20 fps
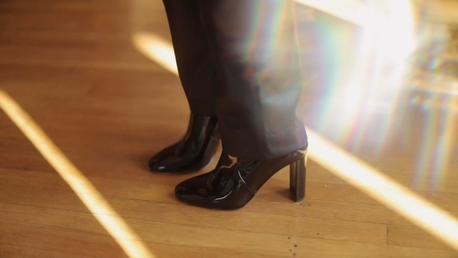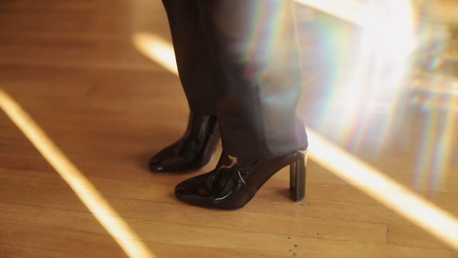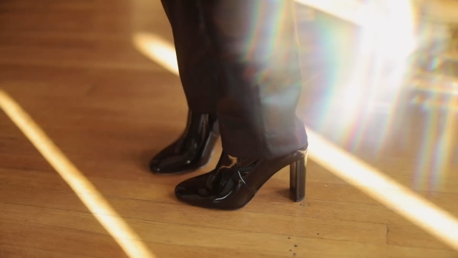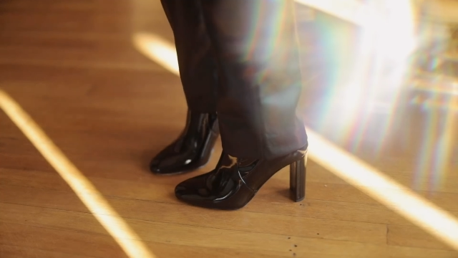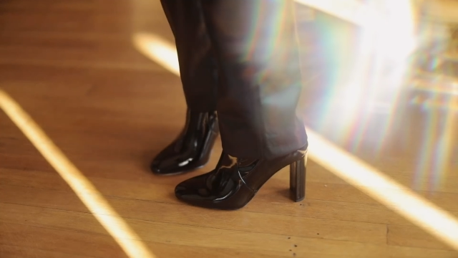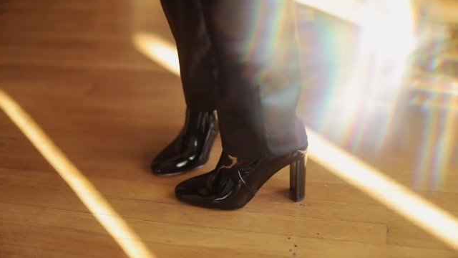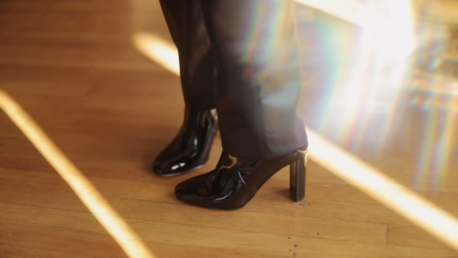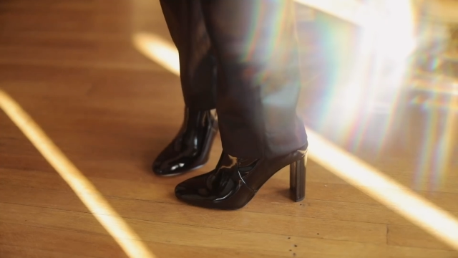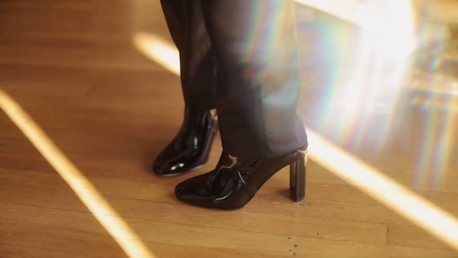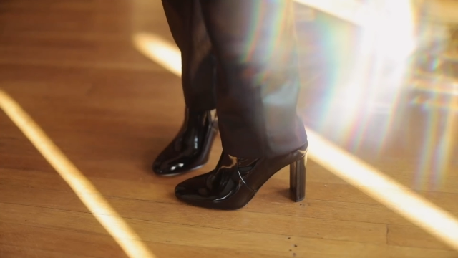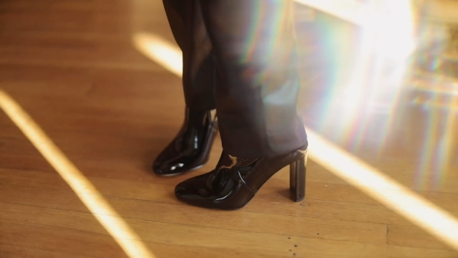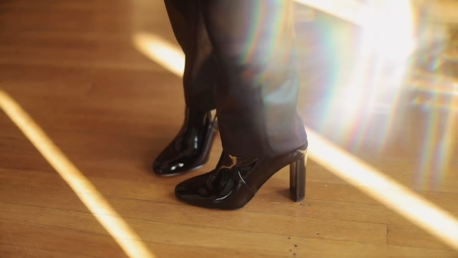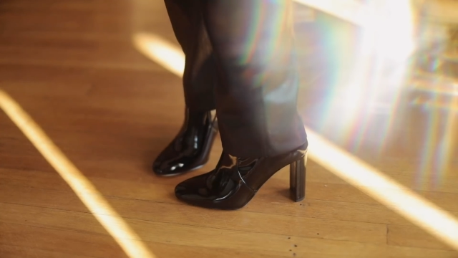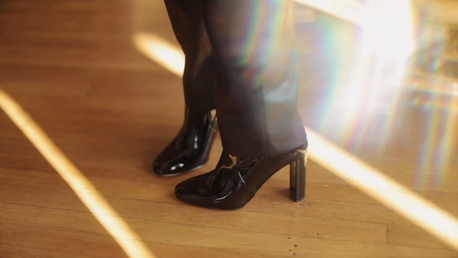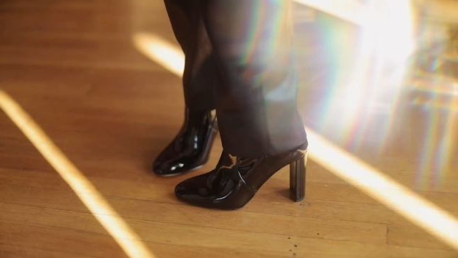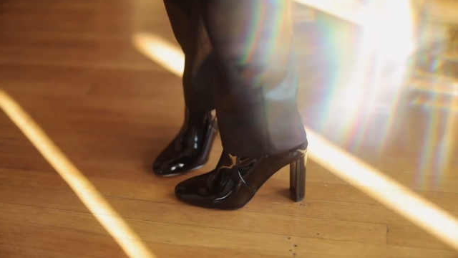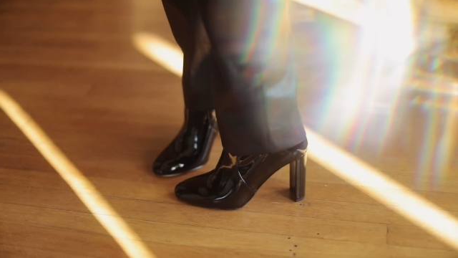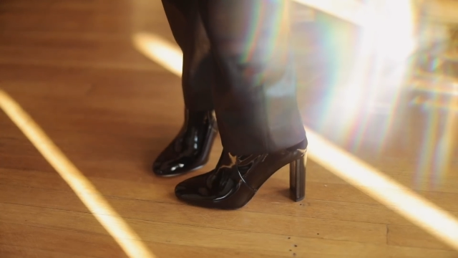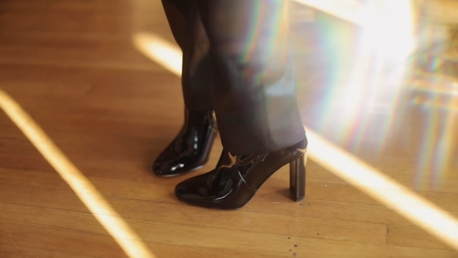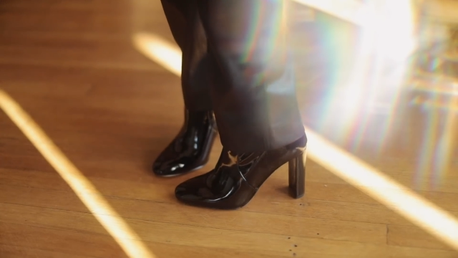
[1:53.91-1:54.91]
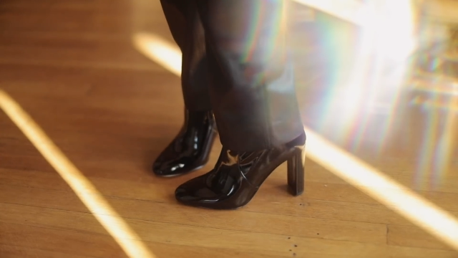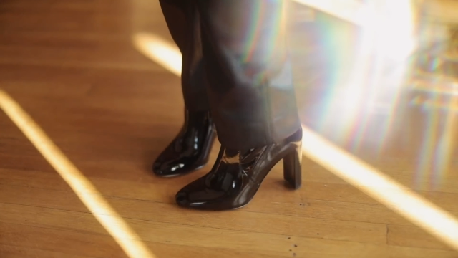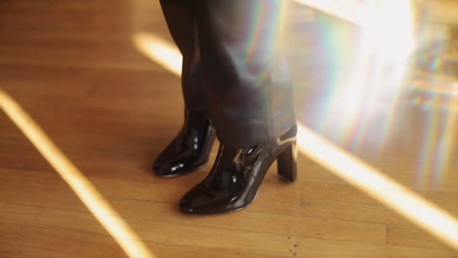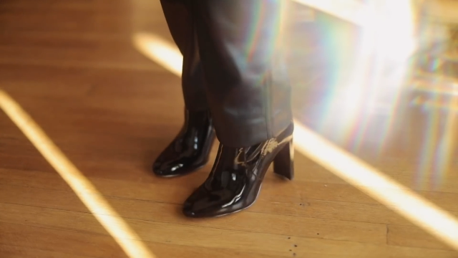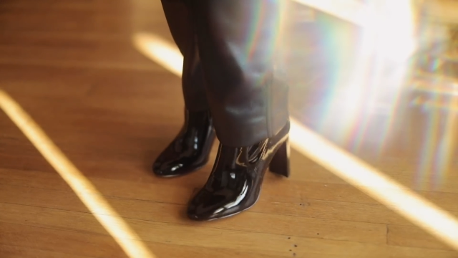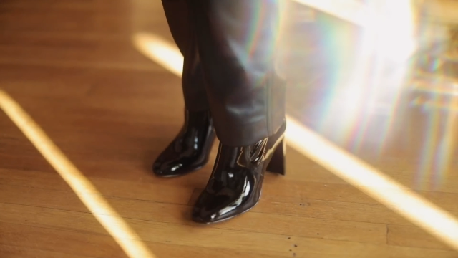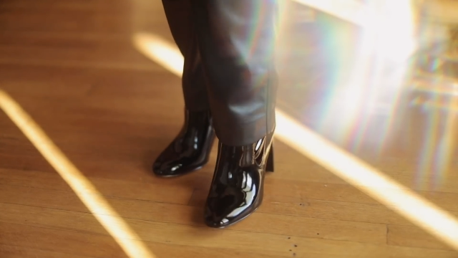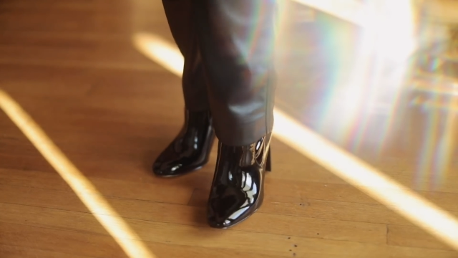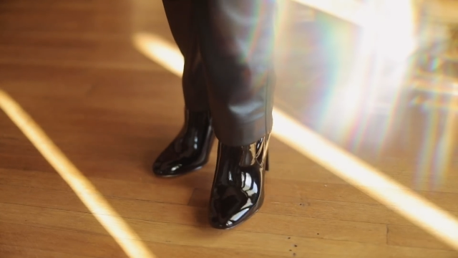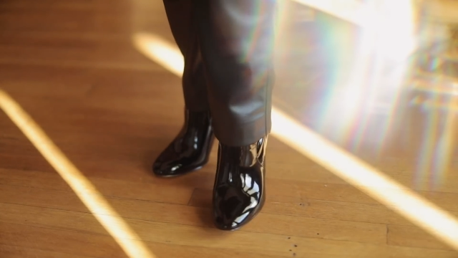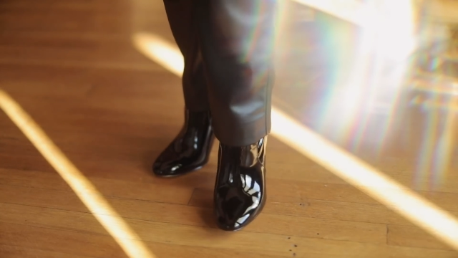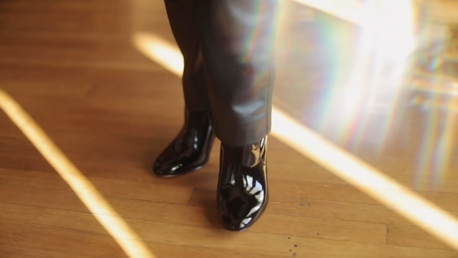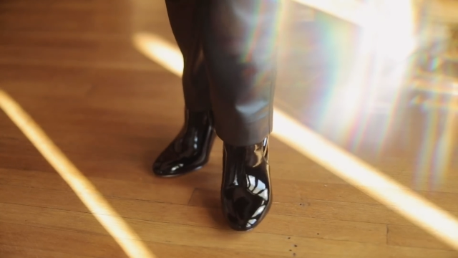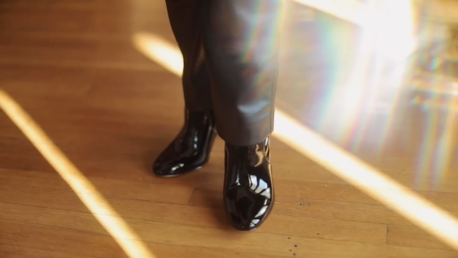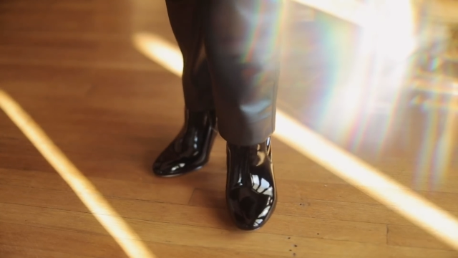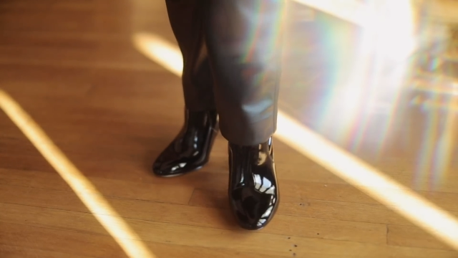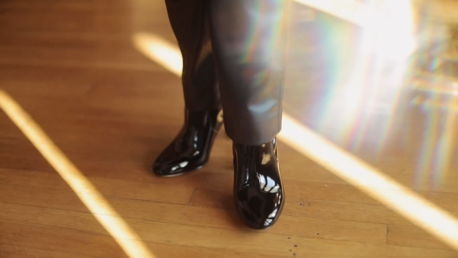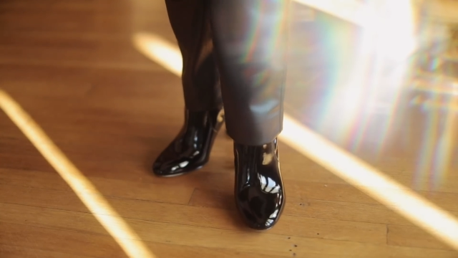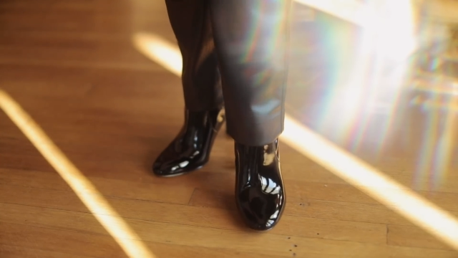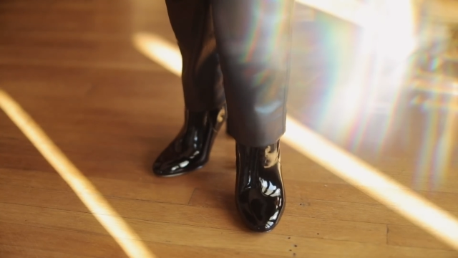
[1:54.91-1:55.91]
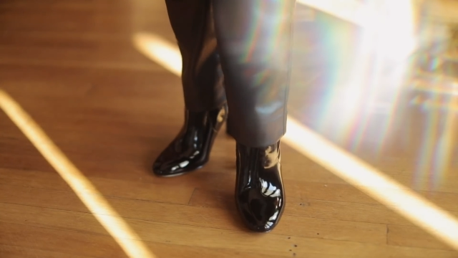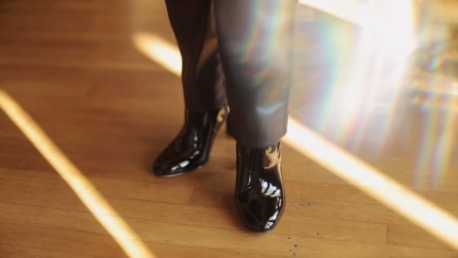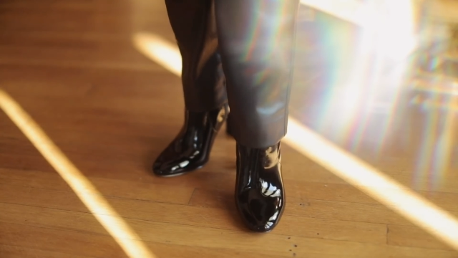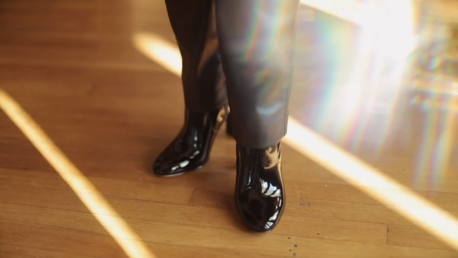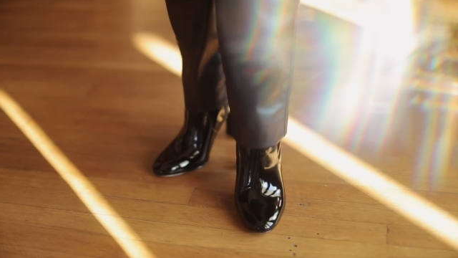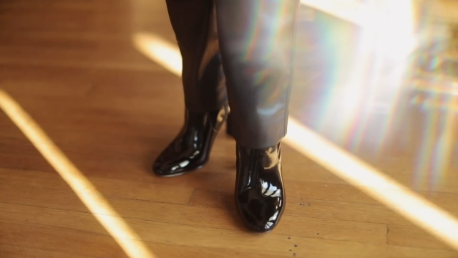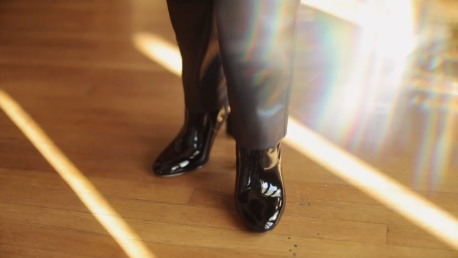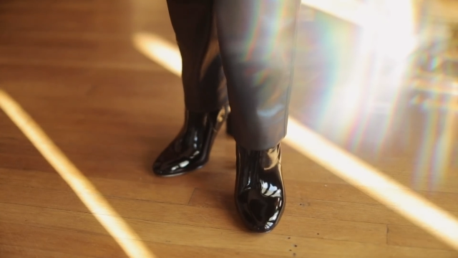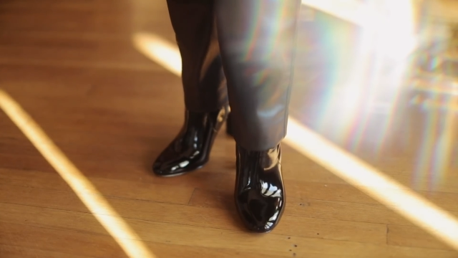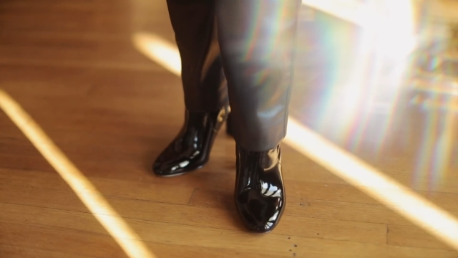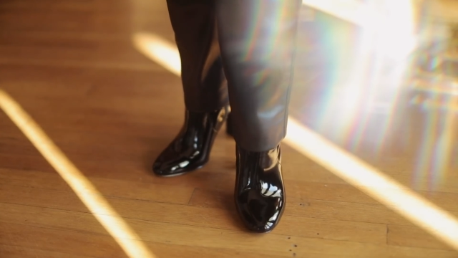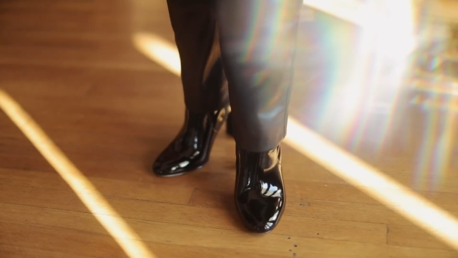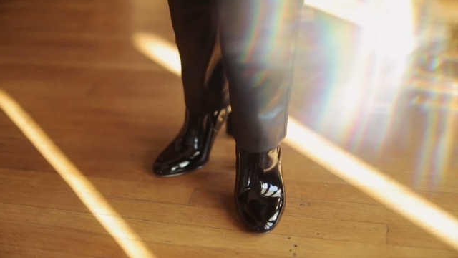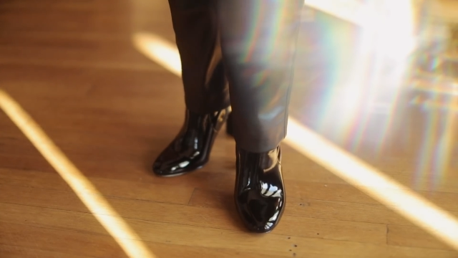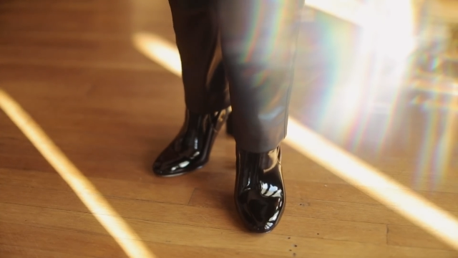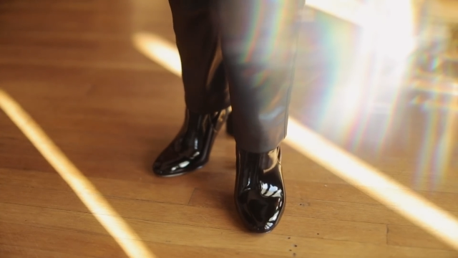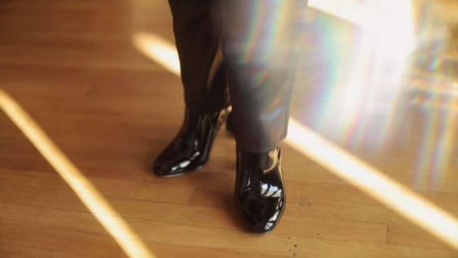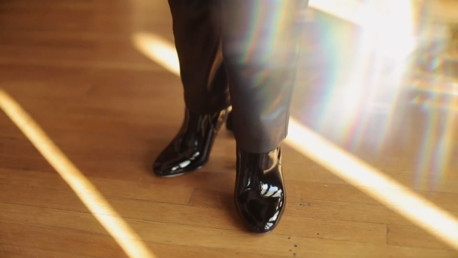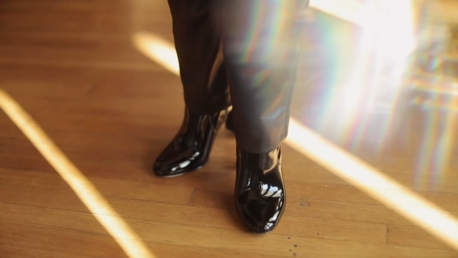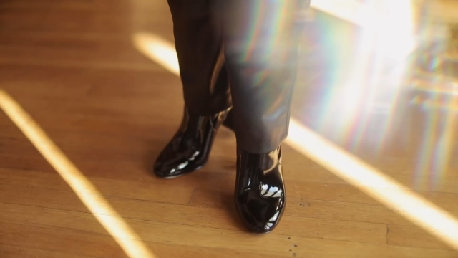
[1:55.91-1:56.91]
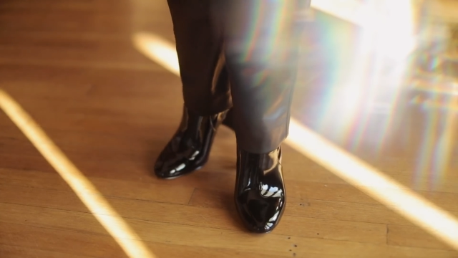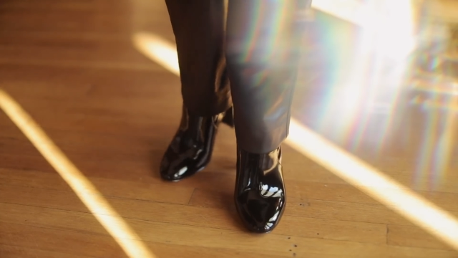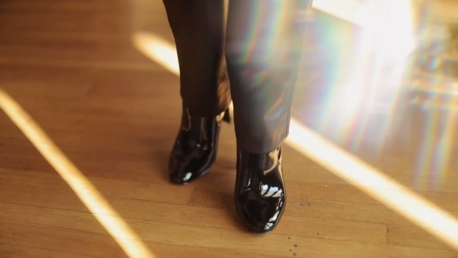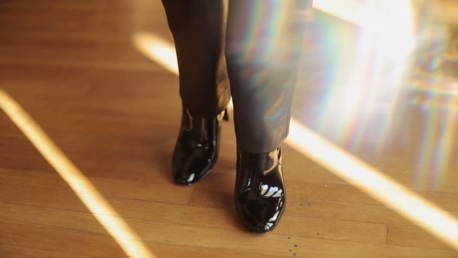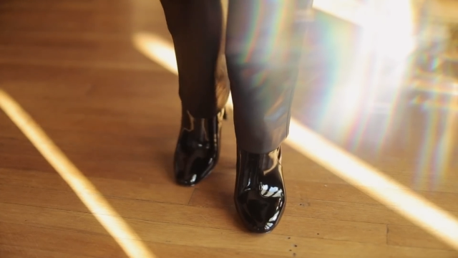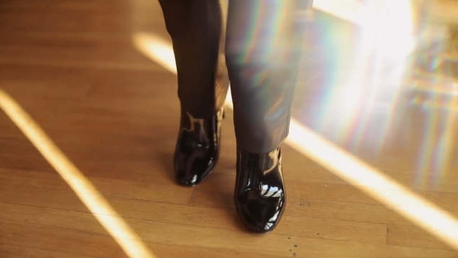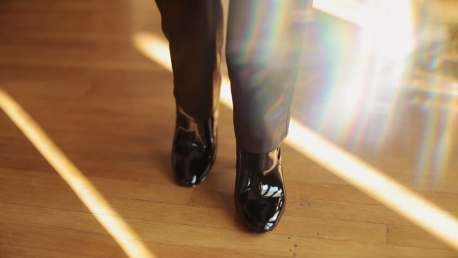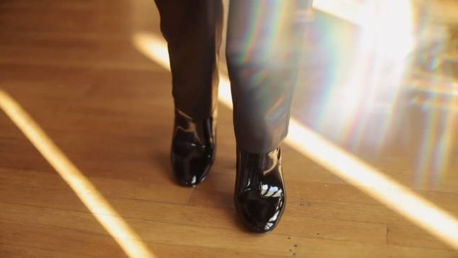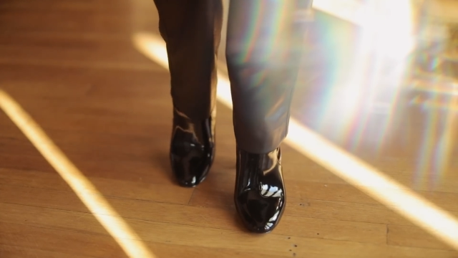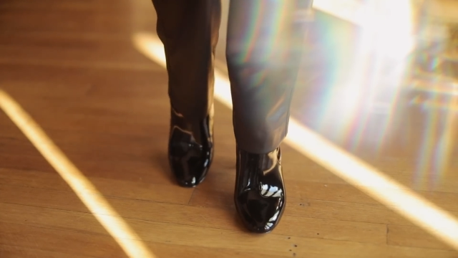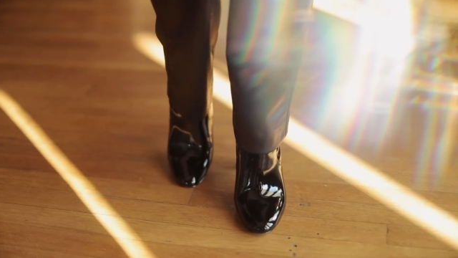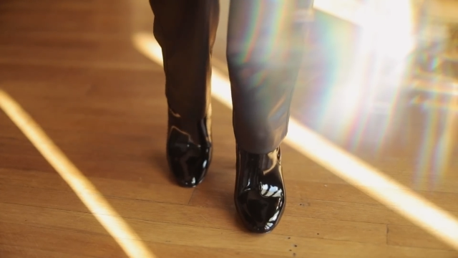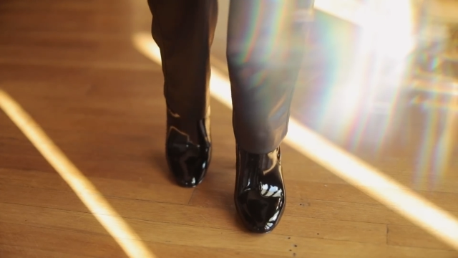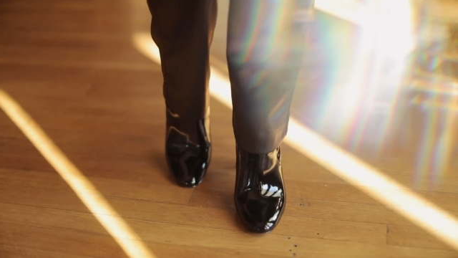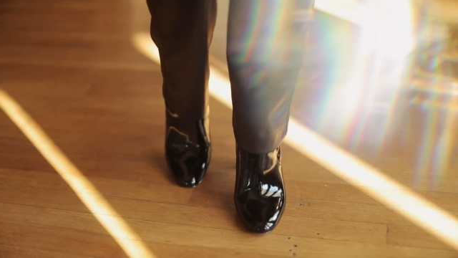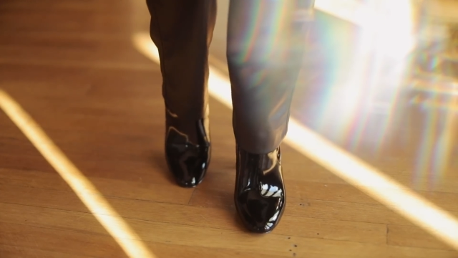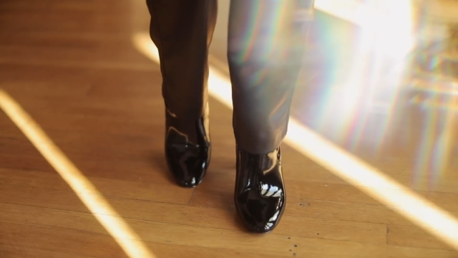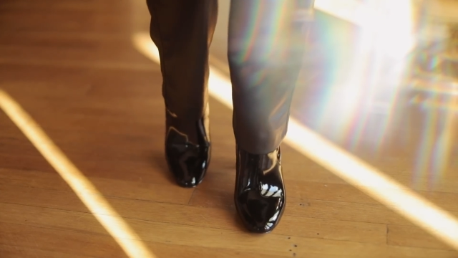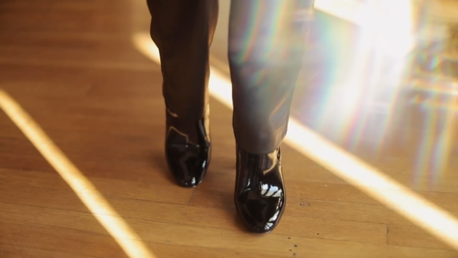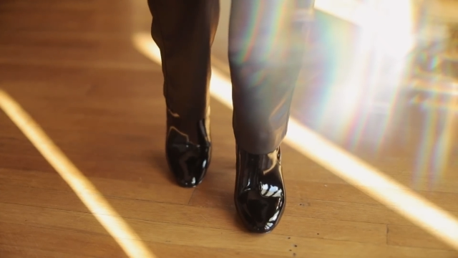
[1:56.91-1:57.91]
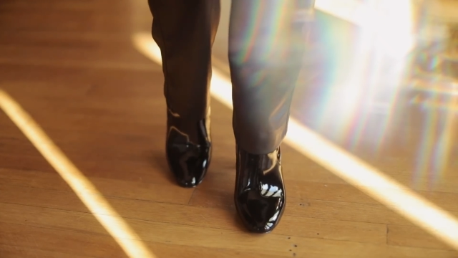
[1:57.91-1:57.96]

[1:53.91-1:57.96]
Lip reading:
[unreadable: no face in view]